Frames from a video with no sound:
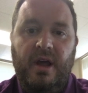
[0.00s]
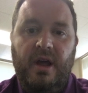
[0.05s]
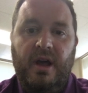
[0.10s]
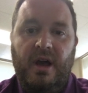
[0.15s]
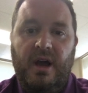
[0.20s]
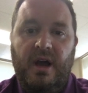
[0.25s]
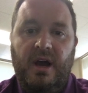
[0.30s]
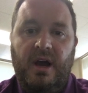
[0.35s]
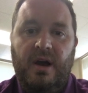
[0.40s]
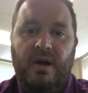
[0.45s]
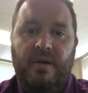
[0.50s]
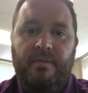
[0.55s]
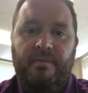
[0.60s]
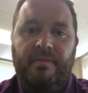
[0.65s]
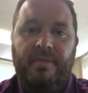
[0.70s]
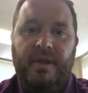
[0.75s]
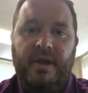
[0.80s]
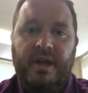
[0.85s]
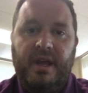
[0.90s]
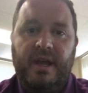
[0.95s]

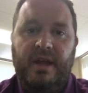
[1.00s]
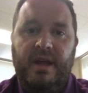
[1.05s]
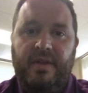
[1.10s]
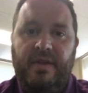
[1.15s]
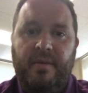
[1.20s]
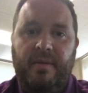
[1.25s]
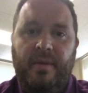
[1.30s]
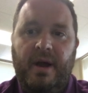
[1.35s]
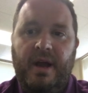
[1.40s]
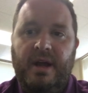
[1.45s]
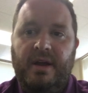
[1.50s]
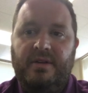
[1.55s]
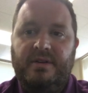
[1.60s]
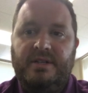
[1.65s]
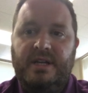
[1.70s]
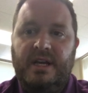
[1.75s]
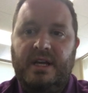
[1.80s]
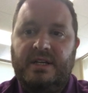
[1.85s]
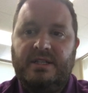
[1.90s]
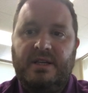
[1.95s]
Again, they
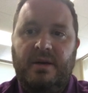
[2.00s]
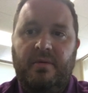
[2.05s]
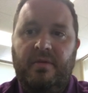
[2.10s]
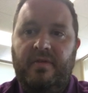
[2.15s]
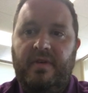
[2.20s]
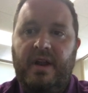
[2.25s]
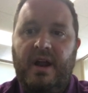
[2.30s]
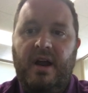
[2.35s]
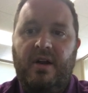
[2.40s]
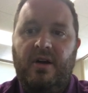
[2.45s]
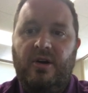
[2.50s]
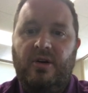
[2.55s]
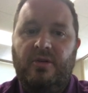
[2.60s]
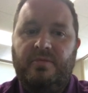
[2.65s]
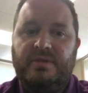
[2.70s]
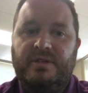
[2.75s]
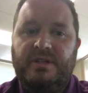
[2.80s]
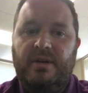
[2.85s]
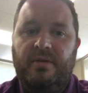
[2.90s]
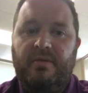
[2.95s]
might take some of it at
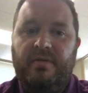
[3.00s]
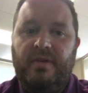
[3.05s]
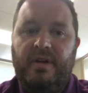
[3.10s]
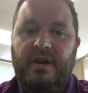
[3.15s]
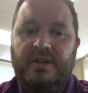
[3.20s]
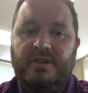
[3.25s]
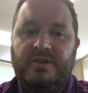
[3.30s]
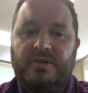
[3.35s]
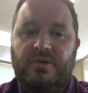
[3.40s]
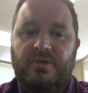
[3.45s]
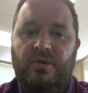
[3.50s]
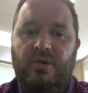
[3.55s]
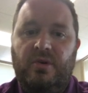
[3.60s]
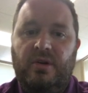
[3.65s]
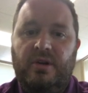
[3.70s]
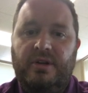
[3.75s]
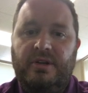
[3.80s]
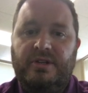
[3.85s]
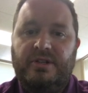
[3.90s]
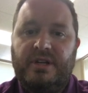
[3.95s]
home, some of it at
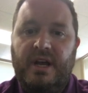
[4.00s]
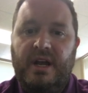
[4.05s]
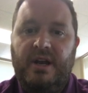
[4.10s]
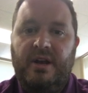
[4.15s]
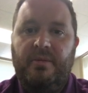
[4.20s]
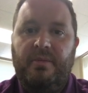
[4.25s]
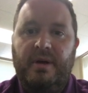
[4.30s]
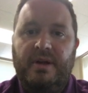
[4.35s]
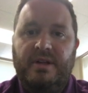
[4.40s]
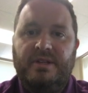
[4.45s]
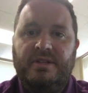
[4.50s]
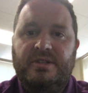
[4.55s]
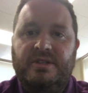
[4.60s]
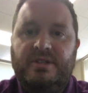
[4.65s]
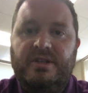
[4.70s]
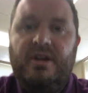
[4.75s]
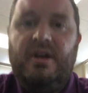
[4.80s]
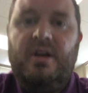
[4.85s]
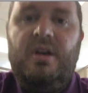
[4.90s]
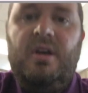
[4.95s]
school. It just kind of
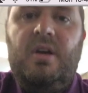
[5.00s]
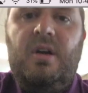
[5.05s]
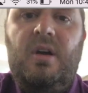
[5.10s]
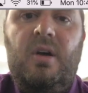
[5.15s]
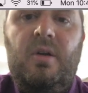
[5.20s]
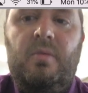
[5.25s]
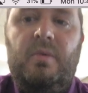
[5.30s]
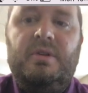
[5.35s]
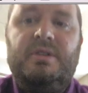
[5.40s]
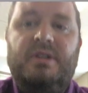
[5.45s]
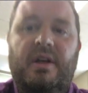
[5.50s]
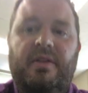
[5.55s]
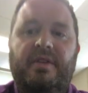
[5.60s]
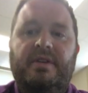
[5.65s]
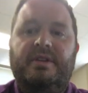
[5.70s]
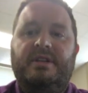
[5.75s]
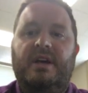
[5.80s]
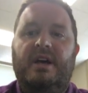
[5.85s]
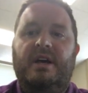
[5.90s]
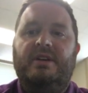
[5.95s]
depends on what's on
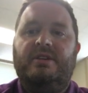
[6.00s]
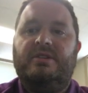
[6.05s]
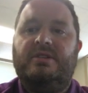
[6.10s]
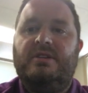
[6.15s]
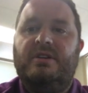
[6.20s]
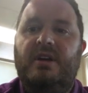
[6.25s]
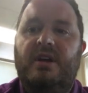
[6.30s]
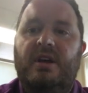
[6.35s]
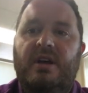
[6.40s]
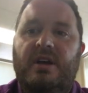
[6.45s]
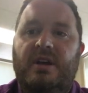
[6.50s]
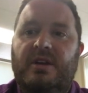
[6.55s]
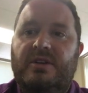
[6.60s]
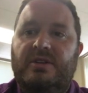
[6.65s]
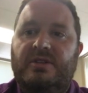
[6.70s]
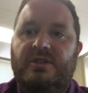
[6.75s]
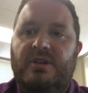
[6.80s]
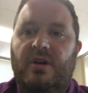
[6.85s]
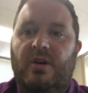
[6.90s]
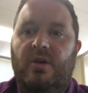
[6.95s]
the test.
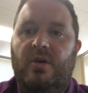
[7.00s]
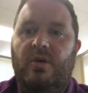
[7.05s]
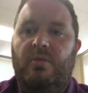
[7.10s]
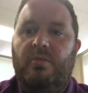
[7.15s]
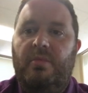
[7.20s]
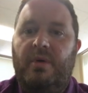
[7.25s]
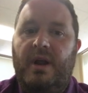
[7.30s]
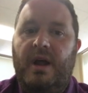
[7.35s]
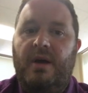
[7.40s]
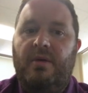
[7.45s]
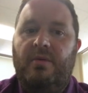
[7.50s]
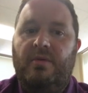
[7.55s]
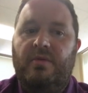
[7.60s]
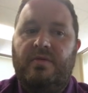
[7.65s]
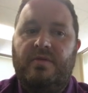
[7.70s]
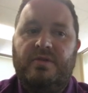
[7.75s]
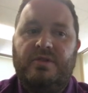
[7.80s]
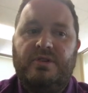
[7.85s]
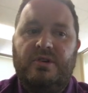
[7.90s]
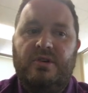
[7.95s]
So, but I will
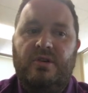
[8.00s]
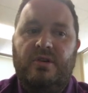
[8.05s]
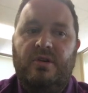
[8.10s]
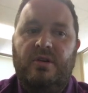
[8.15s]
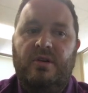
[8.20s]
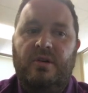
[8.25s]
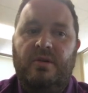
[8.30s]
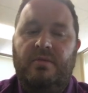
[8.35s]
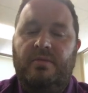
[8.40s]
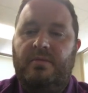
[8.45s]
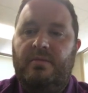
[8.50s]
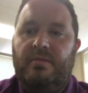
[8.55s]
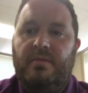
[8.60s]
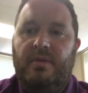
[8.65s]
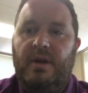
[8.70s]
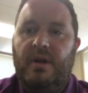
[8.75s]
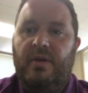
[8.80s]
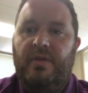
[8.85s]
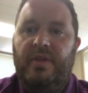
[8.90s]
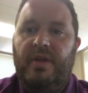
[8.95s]
for sure,
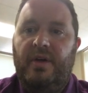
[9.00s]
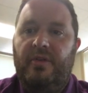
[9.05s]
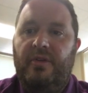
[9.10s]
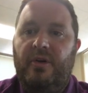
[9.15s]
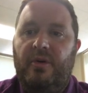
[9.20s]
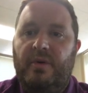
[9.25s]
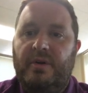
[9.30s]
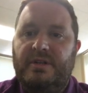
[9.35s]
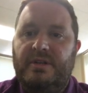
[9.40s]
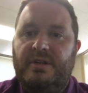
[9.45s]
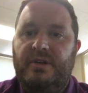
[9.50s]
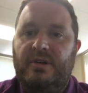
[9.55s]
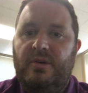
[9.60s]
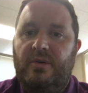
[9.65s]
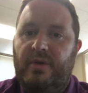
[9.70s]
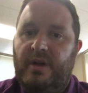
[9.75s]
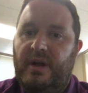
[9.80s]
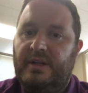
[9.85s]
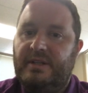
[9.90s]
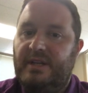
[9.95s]
they'll know what to
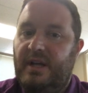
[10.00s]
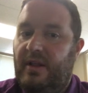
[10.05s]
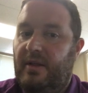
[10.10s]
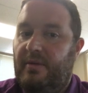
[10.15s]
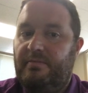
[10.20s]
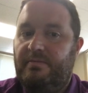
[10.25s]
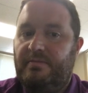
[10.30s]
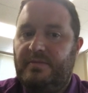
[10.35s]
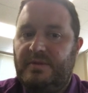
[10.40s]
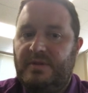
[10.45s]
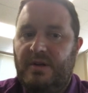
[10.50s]
do and I'll tell them.